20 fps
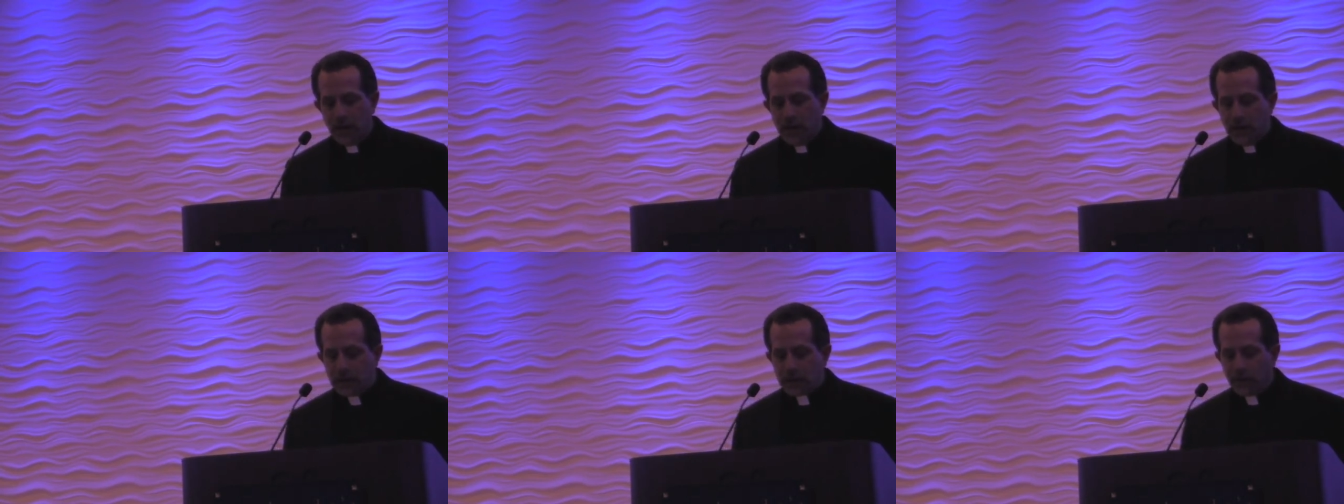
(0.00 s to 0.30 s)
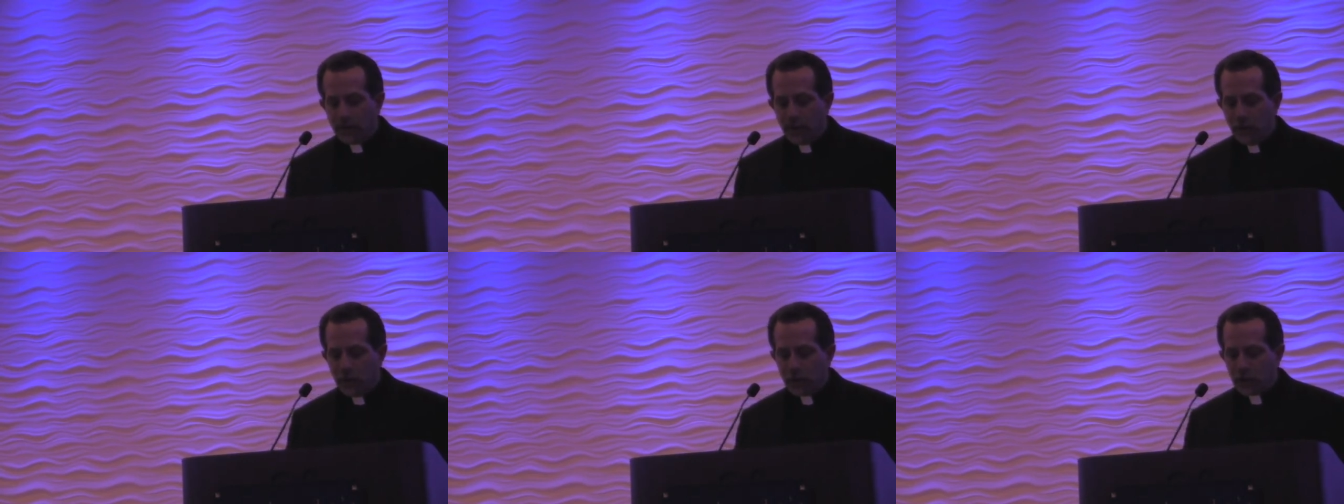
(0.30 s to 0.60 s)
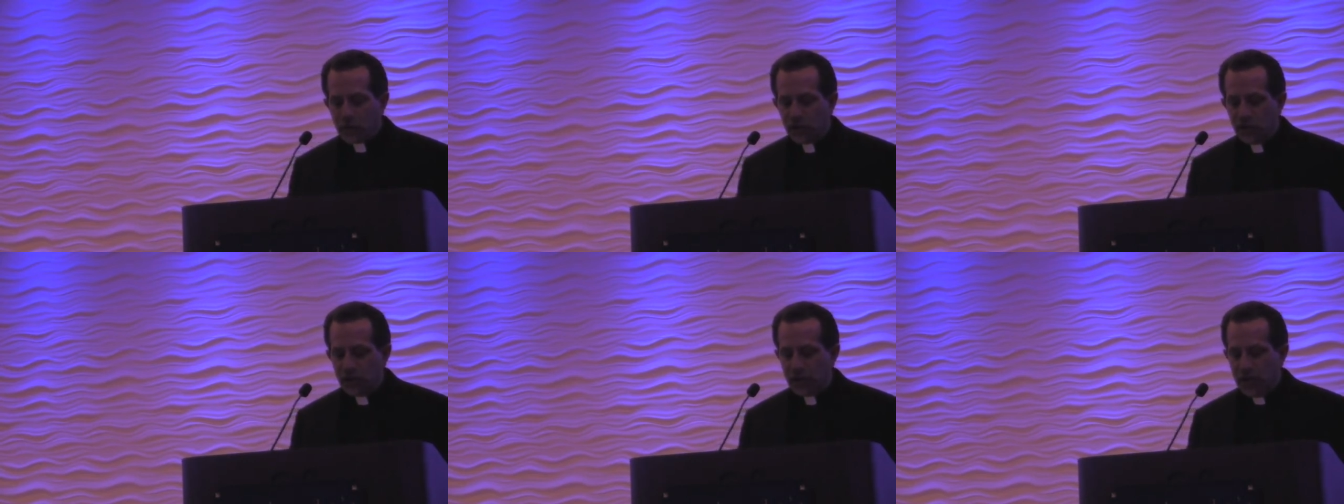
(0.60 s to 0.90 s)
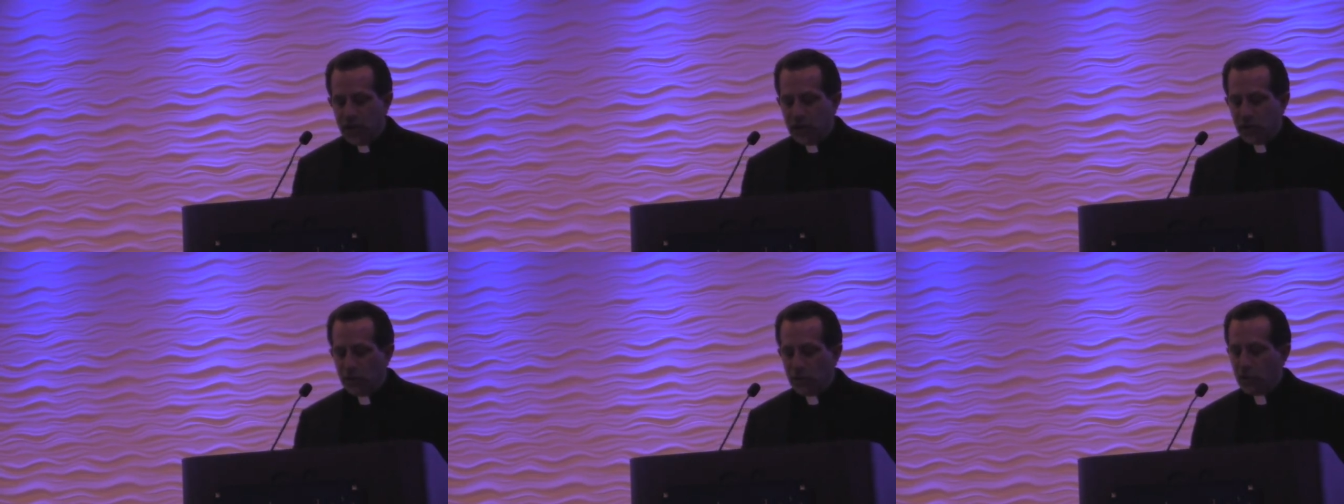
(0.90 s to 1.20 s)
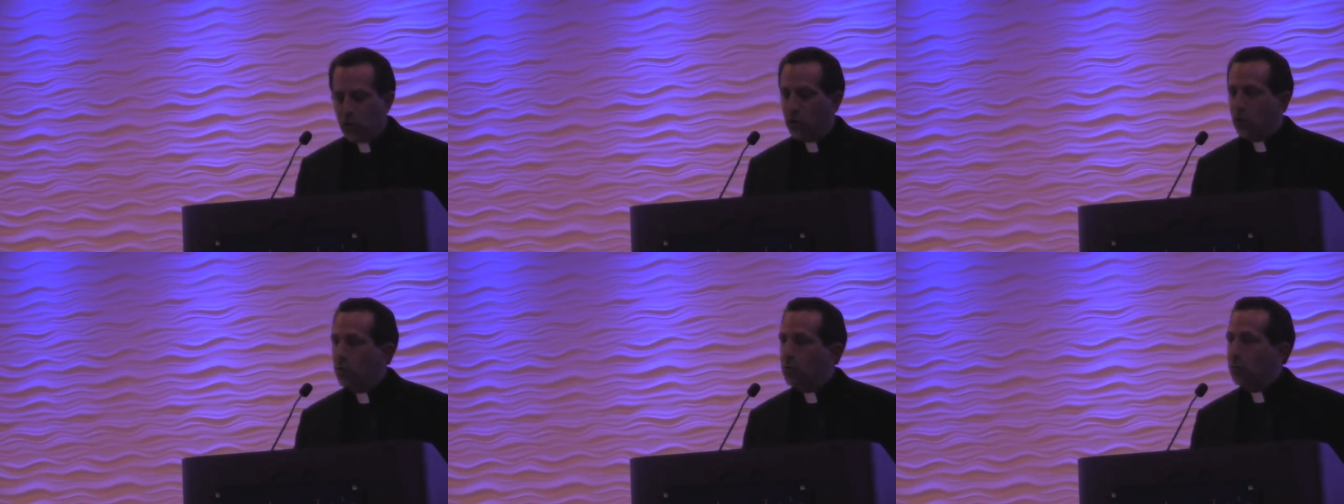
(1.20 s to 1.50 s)
is virtually
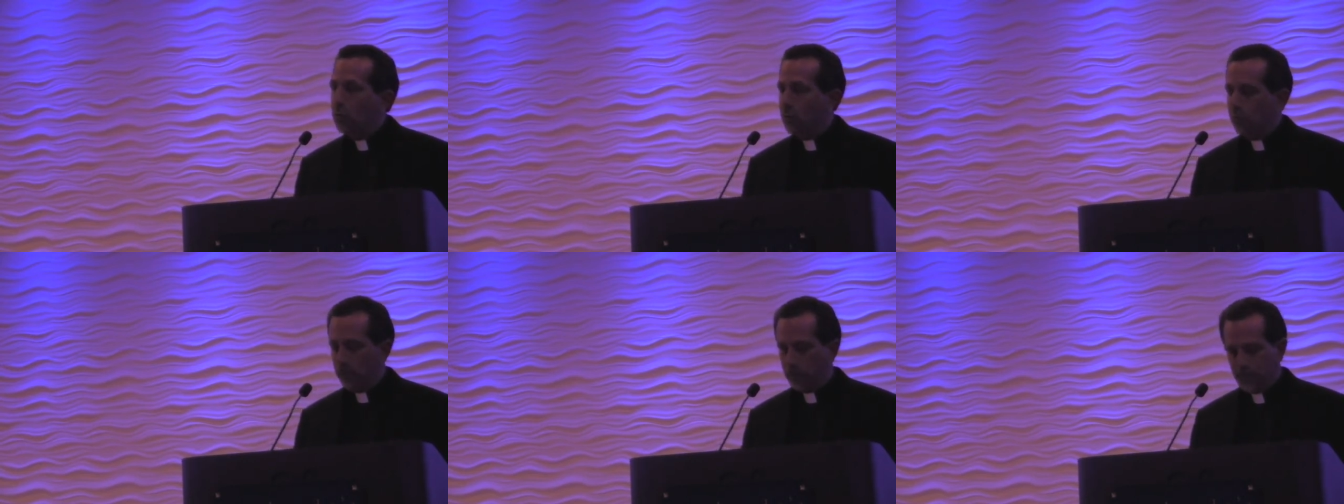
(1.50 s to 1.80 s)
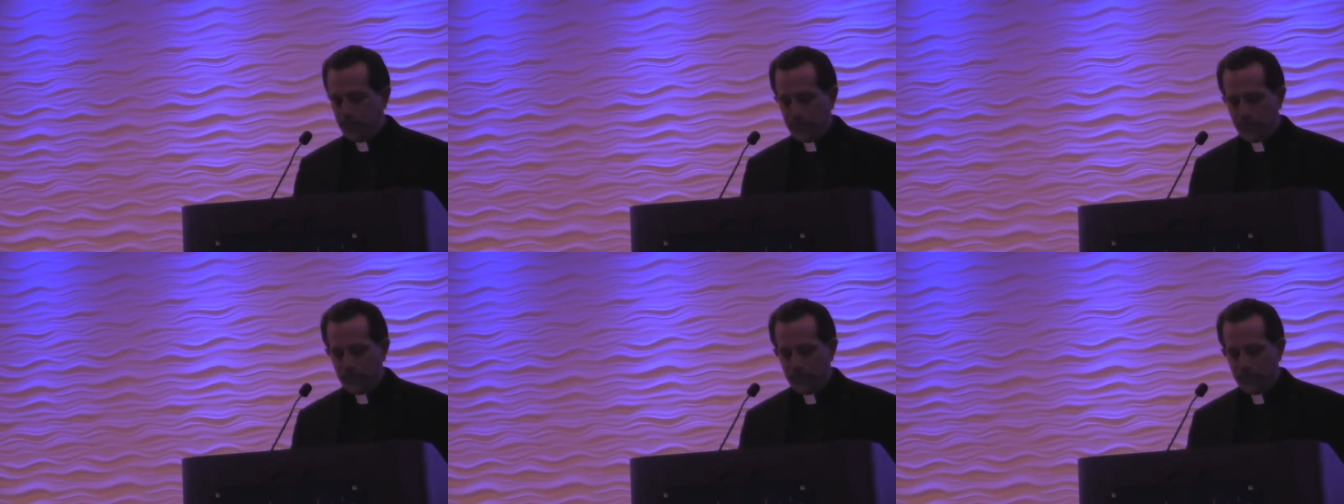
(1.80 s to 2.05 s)
unknown,